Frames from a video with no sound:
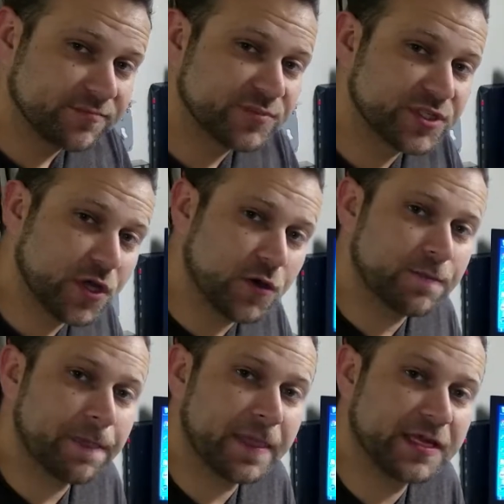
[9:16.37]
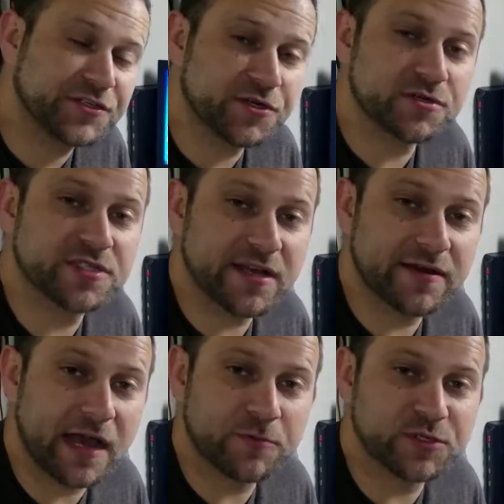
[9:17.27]
So it turns out
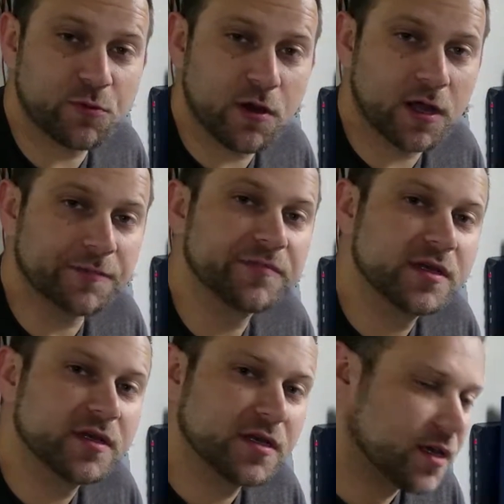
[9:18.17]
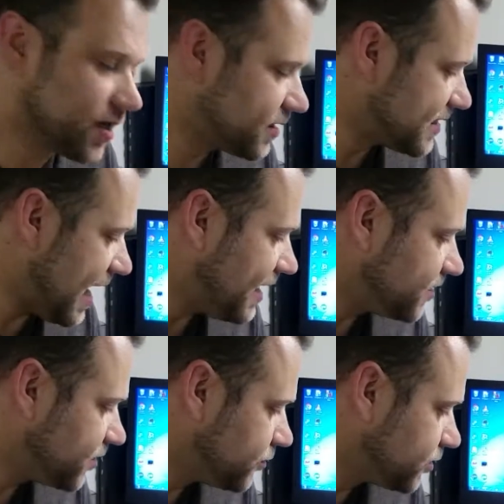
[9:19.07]
I was wrong. The
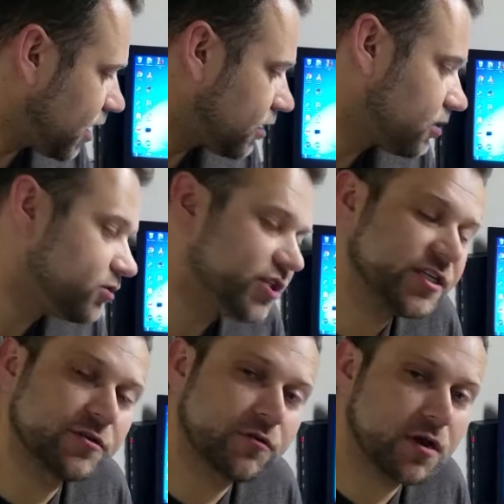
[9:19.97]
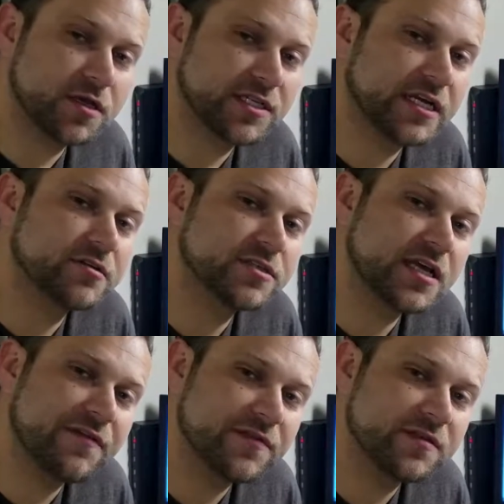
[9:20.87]
Asus ROG Crosshair
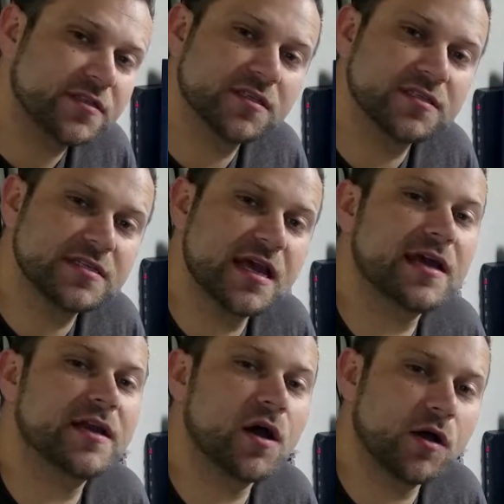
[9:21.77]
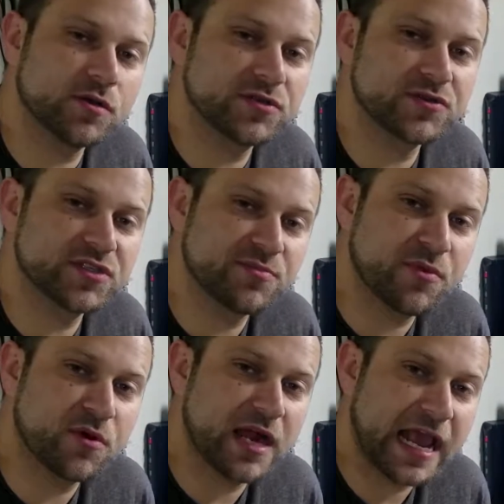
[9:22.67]
7 does not also
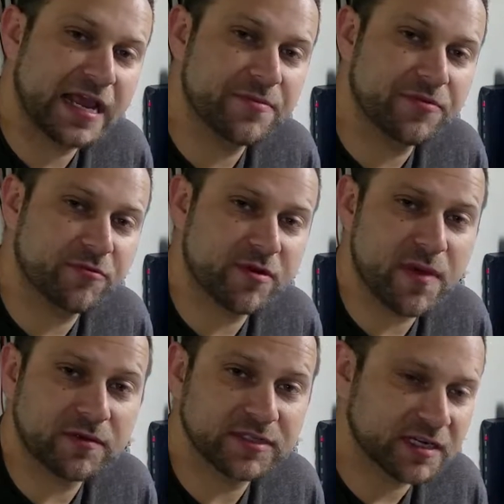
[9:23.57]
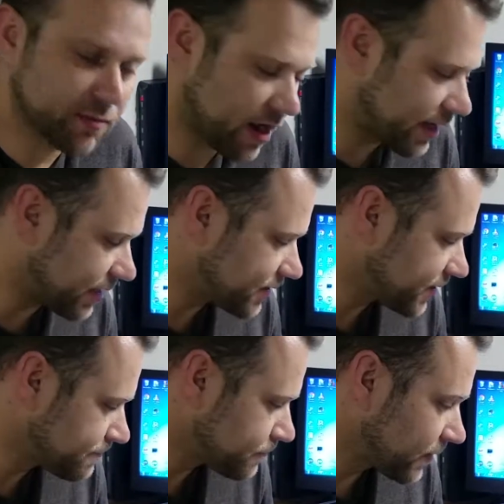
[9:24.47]
support AM3 mounting
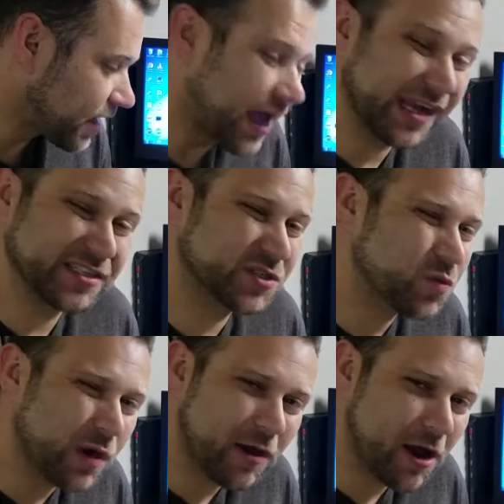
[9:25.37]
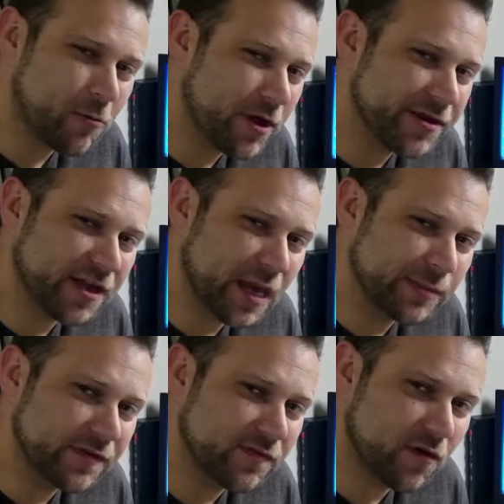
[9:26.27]
brackets. I swear I read in a
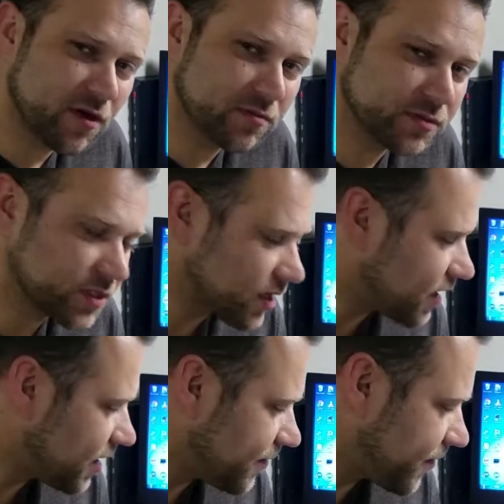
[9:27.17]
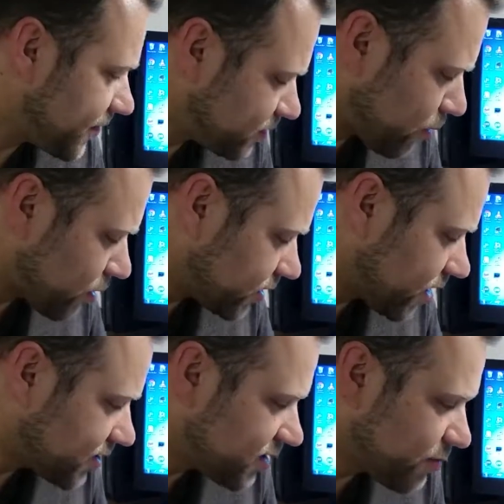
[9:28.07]
couple of forums that this board
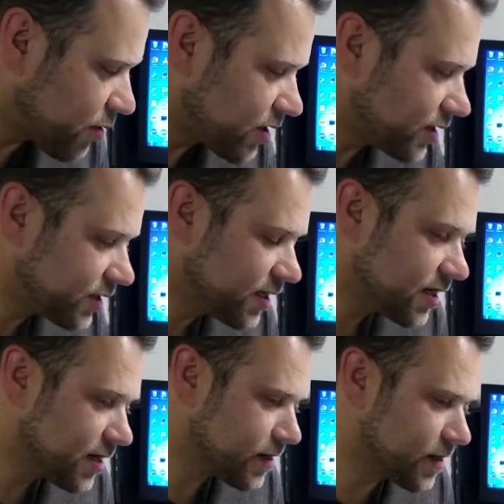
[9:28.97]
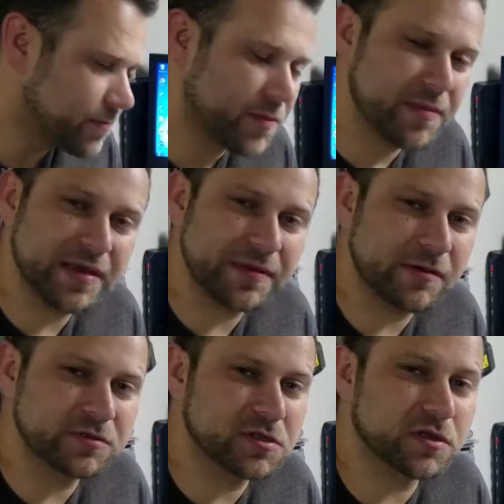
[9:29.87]
does support it, but maybe I
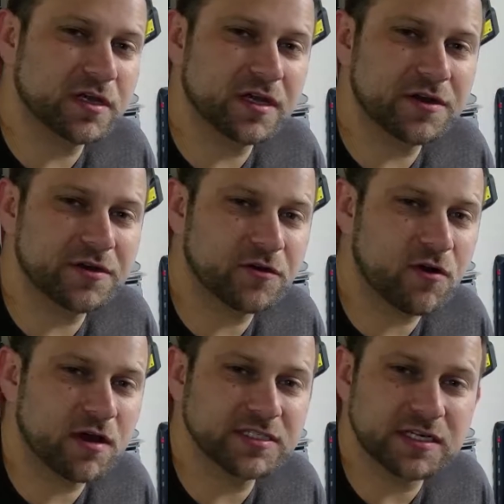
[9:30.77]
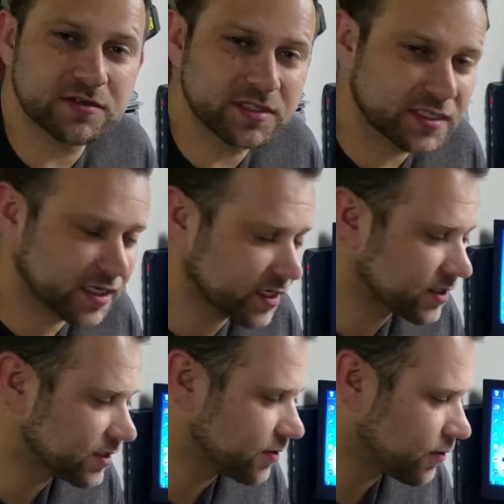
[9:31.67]
was looking under Crosshair
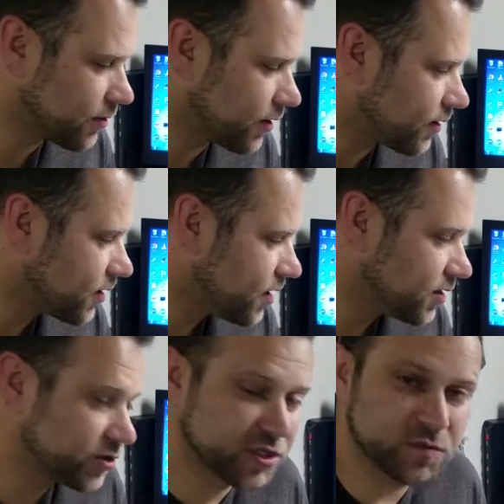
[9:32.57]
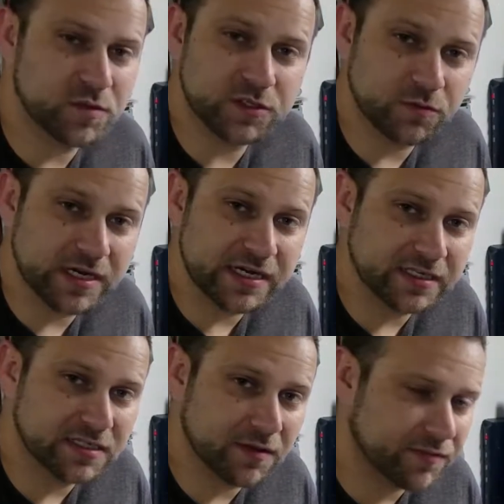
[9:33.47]
6 or just misreading
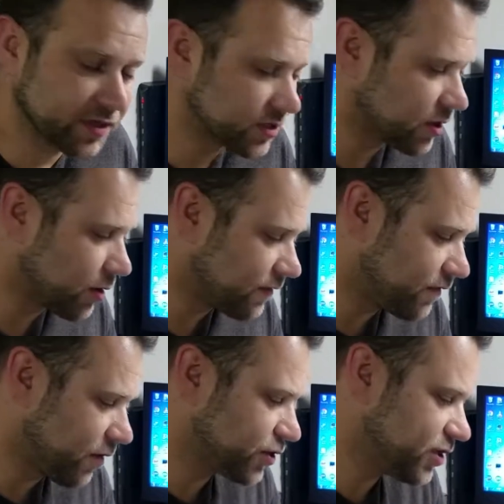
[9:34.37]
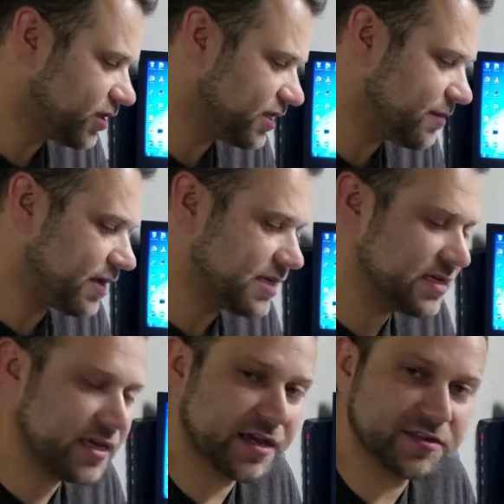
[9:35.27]
something. So unfortunately my
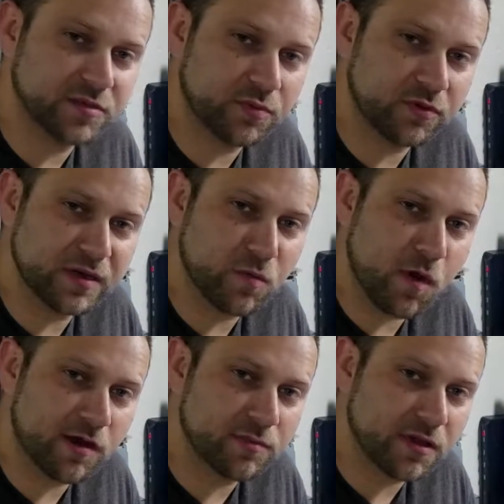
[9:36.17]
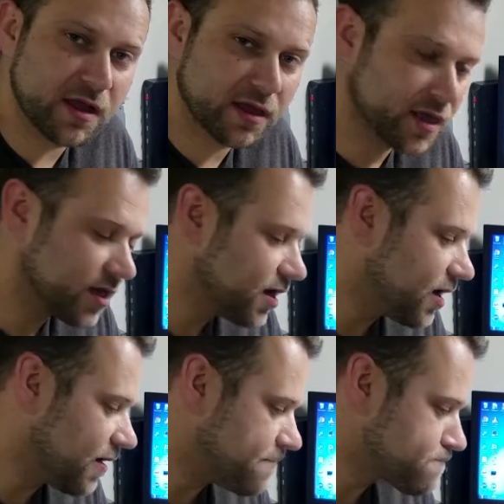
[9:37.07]
EK Supreme water block
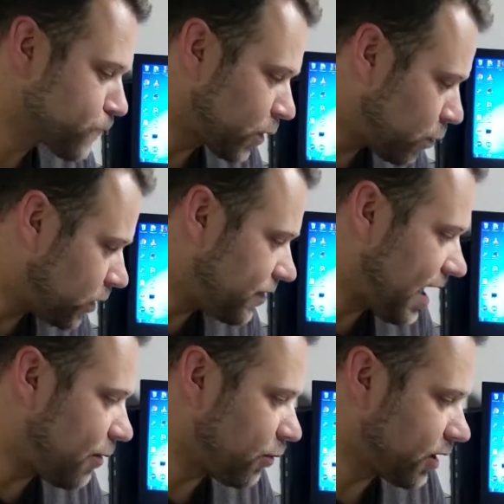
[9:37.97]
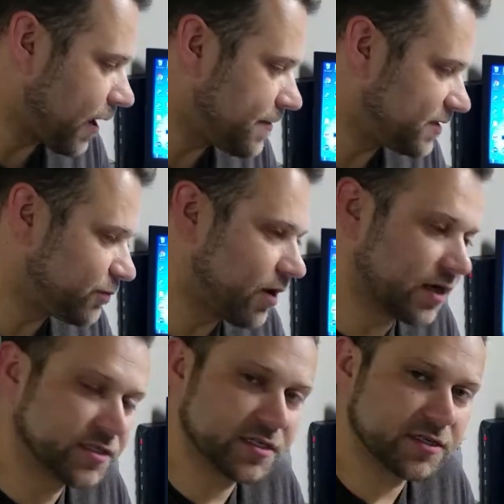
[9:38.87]
will not work on this
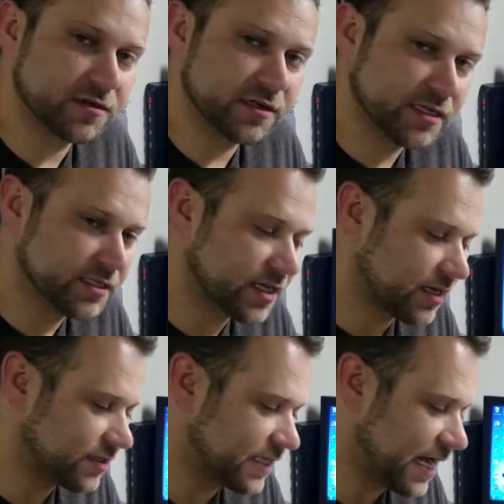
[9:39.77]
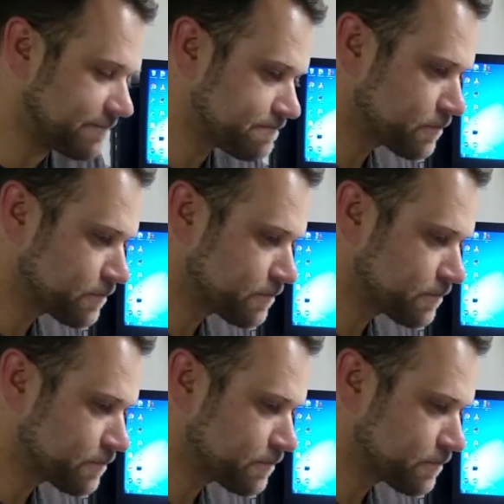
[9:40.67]
processor. It is kind of sad.